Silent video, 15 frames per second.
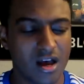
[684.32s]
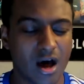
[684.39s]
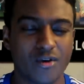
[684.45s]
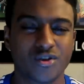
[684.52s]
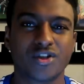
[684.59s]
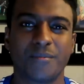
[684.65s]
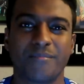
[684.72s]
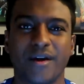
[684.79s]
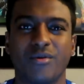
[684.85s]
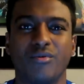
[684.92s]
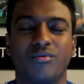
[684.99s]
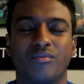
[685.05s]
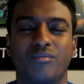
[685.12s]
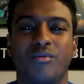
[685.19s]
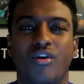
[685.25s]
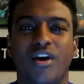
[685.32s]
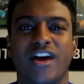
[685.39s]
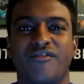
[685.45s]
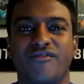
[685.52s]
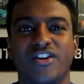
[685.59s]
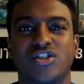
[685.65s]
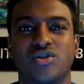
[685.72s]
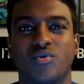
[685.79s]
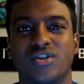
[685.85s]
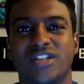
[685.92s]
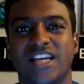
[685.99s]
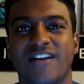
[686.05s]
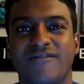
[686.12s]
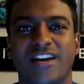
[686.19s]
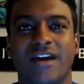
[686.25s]
I was a bit more iffy towards
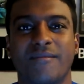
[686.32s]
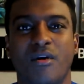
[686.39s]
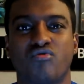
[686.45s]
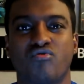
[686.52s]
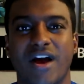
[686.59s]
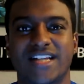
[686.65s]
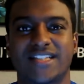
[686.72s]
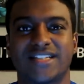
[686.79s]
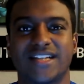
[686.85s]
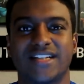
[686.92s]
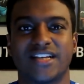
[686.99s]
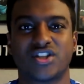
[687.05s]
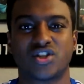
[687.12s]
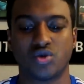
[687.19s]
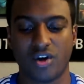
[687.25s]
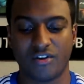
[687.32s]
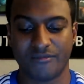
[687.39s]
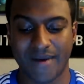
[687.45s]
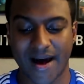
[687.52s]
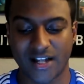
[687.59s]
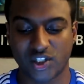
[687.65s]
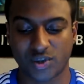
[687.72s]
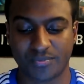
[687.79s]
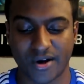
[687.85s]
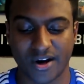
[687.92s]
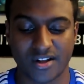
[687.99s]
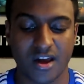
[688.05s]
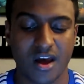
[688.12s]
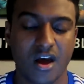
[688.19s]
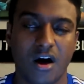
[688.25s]
giving him a rest in this sort of match,
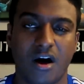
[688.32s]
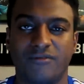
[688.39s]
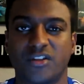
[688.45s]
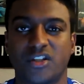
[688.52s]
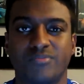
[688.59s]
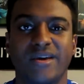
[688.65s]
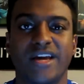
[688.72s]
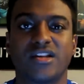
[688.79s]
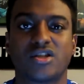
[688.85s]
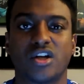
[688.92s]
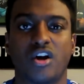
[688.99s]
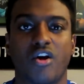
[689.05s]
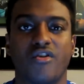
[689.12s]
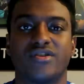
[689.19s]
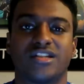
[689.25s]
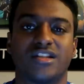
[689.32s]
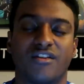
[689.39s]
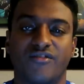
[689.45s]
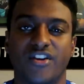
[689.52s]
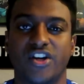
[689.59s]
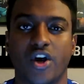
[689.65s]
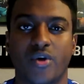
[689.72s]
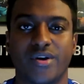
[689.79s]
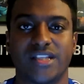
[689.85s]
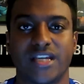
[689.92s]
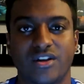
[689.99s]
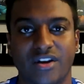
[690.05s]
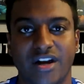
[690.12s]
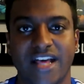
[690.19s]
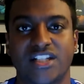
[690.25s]
but after speaking to Lawrence in the video we
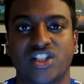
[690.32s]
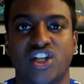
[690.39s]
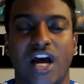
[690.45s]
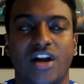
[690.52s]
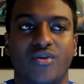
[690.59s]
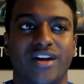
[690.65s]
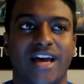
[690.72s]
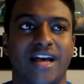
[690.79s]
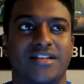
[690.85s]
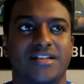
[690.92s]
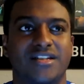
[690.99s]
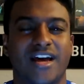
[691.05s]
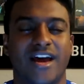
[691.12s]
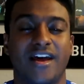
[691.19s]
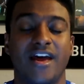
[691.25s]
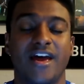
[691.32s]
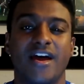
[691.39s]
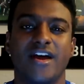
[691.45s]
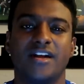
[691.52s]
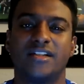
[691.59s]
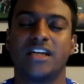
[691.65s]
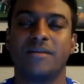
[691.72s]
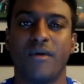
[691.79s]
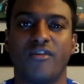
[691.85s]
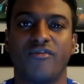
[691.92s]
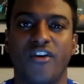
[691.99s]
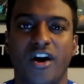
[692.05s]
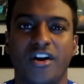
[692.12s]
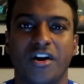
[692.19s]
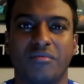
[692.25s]
did on his channel yesterday, Timo
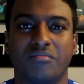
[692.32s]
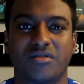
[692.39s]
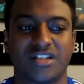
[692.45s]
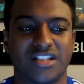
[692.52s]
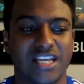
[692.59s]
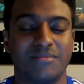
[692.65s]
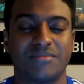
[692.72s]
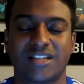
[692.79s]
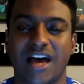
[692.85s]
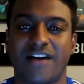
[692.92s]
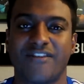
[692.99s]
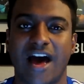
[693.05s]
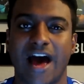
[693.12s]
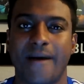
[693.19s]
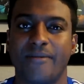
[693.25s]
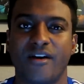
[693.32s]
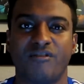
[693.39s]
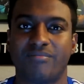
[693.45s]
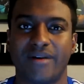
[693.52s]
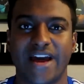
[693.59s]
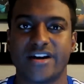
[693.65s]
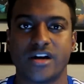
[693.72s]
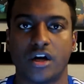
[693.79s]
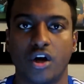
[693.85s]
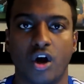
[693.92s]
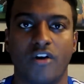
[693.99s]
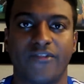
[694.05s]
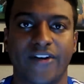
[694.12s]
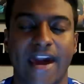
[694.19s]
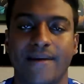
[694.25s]
Werner seems to have a habit of playing a
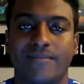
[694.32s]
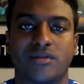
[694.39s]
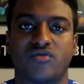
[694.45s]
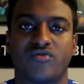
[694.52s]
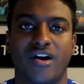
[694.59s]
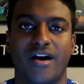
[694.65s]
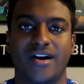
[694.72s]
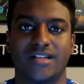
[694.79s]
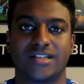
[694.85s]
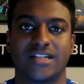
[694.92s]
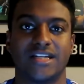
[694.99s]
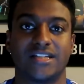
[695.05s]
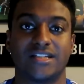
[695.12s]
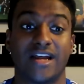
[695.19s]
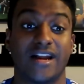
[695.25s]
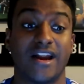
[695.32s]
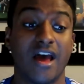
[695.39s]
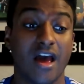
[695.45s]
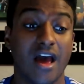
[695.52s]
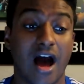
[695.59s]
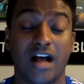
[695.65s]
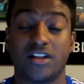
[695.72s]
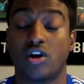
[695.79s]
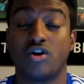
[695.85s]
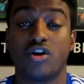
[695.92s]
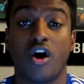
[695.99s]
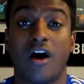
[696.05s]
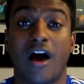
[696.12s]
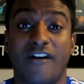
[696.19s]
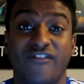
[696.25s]
lot of games throughout a season, and I don't
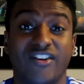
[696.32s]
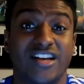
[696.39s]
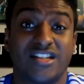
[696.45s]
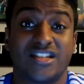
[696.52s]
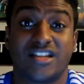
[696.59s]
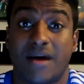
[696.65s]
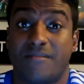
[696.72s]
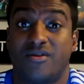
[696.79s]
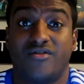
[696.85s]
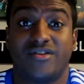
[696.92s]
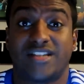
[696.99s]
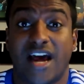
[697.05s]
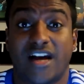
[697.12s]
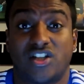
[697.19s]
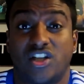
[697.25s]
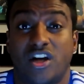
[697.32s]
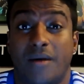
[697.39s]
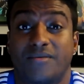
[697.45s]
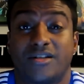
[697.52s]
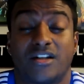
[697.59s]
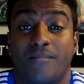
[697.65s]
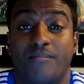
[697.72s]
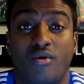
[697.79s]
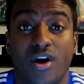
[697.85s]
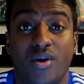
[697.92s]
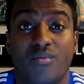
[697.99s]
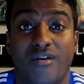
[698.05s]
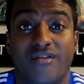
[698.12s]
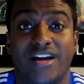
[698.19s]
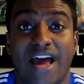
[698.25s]
know, I think his stamina is actually up to the
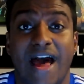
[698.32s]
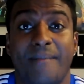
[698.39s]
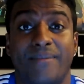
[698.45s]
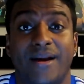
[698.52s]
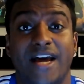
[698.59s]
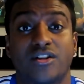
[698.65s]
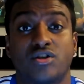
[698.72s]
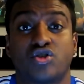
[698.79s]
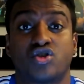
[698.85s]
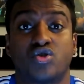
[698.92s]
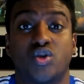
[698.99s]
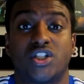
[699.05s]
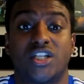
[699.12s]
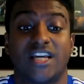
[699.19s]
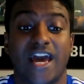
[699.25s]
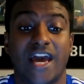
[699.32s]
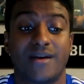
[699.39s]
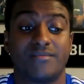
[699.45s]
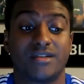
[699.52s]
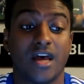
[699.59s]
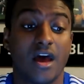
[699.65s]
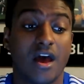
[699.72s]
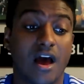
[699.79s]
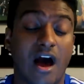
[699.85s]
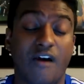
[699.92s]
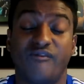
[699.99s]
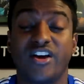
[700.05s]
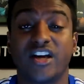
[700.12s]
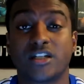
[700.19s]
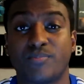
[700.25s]
point where he can play those sorts of games. I
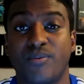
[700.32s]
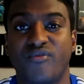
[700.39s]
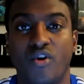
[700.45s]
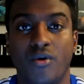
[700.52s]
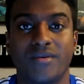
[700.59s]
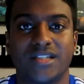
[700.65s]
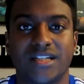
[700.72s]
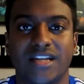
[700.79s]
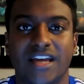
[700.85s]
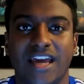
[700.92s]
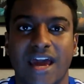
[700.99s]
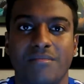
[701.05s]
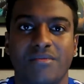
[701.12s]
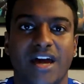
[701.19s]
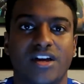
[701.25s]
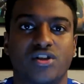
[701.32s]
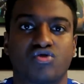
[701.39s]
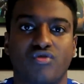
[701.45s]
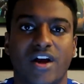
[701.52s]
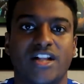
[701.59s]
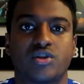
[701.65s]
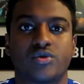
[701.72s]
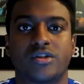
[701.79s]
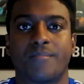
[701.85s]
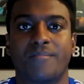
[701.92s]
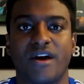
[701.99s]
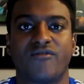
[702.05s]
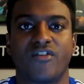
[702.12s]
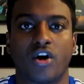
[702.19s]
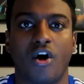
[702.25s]
think his performance in the game against Rennes was a
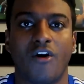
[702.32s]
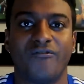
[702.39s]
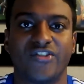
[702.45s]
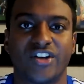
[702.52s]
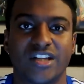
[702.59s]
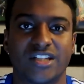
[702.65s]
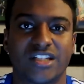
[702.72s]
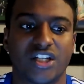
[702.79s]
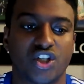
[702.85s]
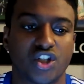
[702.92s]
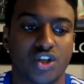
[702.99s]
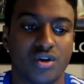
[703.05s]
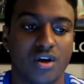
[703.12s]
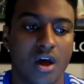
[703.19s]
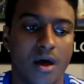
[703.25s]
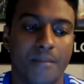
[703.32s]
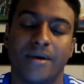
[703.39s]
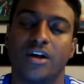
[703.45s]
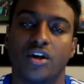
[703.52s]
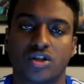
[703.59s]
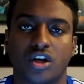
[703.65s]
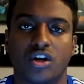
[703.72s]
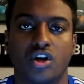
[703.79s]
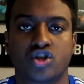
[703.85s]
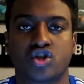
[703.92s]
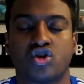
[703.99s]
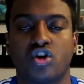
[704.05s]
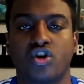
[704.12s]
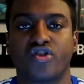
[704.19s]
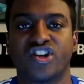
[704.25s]
bit of a confidence issue, but he looked a lot
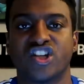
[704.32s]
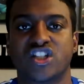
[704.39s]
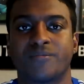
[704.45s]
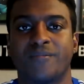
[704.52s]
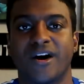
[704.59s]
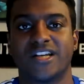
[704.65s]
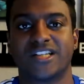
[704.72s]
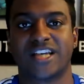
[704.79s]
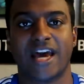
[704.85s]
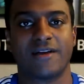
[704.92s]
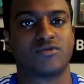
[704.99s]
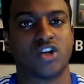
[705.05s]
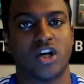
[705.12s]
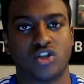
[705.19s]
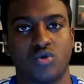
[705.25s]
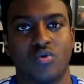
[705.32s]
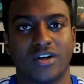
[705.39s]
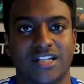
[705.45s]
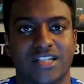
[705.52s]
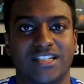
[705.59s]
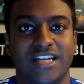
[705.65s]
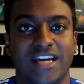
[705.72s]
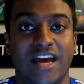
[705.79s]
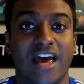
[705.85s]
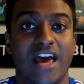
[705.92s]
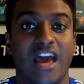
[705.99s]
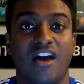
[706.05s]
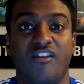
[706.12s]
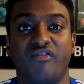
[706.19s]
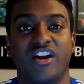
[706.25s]
stronger in the Spurs game, so I do want to see
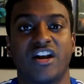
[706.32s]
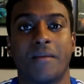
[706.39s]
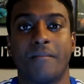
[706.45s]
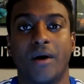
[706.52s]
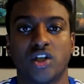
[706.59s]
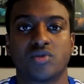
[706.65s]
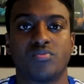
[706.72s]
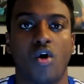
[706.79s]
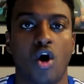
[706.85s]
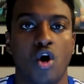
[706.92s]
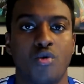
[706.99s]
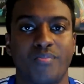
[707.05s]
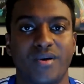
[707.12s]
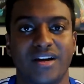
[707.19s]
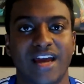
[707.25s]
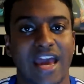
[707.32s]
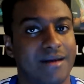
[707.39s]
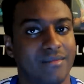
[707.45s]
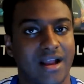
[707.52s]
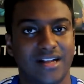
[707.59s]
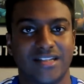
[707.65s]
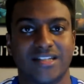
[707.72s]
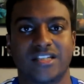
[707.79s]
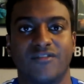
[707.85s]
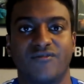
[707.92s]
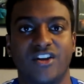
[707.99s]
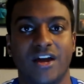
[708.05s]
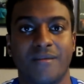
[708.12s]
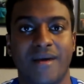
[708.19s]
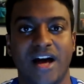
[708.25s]
if in a much more open game like this
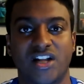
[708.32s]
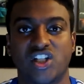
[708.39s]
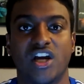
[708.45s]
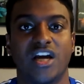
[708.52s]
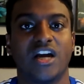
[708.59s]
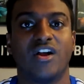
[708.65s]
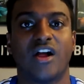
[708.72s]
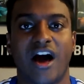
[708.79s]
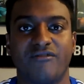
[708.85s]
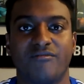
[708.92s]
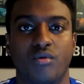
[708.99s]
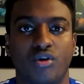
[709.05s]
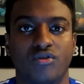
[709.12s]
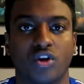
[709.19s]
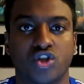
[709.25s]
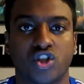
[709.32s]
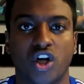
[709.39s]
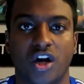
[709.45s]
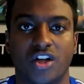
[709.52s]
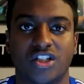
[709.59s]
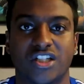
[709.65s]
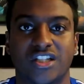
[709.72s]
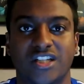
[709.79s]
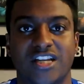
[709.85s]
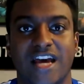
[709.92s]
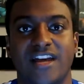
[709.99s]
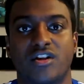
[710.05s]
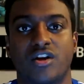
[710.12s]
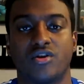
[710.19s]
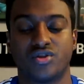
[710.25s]
Sevilla match, he'll have more of those chances to
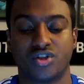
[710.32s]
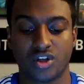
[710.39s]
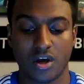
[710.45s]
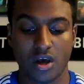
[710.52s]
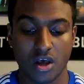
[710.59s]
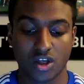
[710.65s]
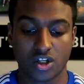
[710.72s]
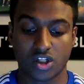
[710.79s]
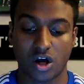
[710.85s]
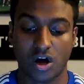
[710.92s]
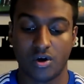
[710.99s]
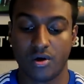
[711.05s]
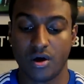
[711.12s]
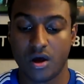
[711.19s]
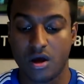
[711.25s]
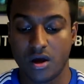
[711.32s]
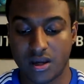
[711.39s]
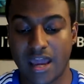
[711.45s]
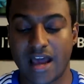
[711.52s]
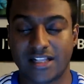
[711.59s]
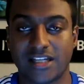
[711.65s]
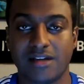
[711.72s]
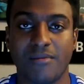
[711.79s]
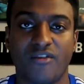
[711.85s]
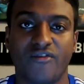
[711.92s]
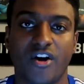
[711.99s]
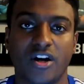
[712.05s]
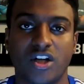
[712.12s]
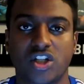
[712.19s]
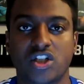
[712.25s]
take those. So yeah, Timo
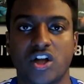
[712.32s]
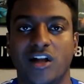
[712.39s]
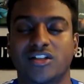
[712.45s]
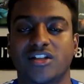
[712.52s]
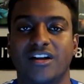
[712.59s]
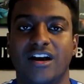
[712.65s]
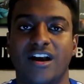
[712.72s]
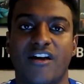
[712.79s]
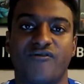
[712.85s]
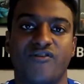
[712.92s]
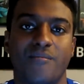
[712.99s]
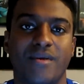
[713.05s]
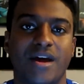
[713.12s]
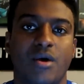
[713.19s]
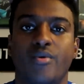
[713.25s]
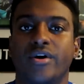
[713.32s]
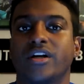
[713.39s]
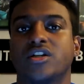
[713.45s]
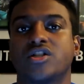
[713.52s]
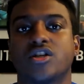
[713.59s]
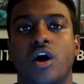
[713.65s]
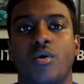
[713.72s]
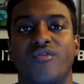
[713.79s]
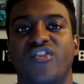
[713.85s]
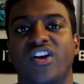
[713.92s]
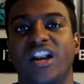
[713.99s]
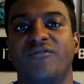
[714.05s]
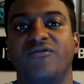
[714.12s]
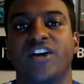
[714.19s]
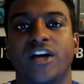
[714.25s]
Werner starts on the left for me, and we're going to start with
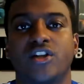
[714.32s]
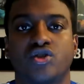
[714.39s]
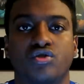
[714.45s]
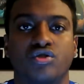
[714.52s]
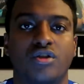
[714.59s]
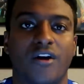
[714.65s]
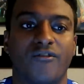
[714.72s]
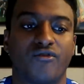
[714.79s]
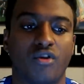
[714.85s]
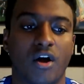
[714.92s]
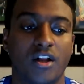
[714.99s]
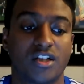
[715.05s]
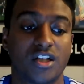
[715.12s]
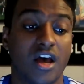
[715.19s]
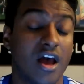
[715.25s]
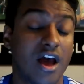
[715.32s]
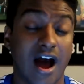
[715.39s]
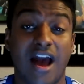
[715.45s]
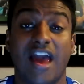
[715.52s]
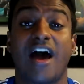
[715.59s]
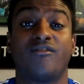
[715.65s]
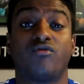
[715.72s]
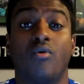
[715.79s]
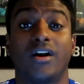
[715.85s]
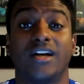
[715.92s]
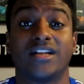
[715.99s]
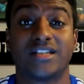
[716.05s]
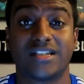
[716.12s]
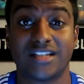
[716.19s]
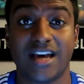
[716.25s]
Olivier Giroud up front. I have
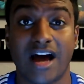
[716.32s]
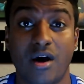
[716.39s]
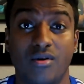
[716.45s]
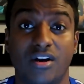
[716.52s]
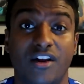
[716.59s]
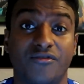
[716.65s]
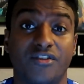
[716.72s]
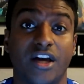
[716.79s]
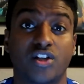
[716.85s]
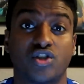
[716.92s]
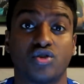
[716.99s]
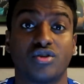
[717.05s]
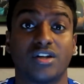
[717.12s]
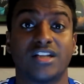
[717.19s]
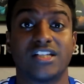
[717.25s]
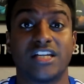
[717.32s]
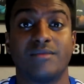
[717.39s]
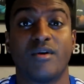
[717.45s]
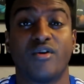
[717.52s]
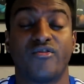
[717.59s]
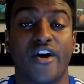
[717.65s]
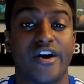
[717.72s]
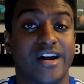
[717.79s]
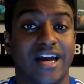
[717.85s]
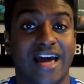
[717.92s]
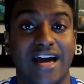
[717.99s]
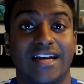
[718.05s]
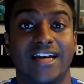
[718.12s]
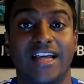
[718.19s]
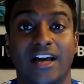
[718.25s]
wanted to see how Olivier Giroud and Timo Werner
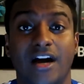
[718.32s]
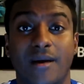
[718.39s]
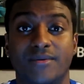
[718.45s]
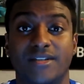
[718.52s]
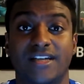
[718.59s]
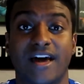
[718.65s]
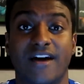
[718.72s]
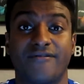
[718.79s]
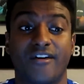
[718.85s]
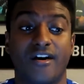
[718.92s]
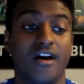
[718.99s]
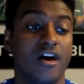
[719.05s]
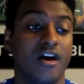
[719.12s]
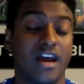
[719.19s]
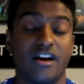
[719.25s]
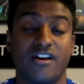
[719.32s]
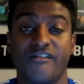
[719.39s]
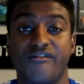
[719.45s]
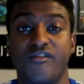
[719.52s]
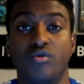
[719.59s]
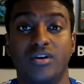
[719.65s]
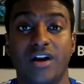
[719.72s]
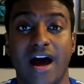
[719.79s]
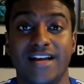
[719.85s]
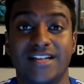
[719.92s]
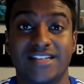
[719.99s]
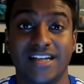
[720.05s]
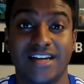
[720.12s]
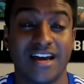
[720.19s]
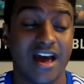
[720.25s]
can link up together in a full
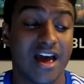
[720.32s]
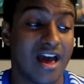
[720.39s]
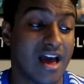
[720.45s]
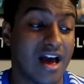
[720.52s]
90.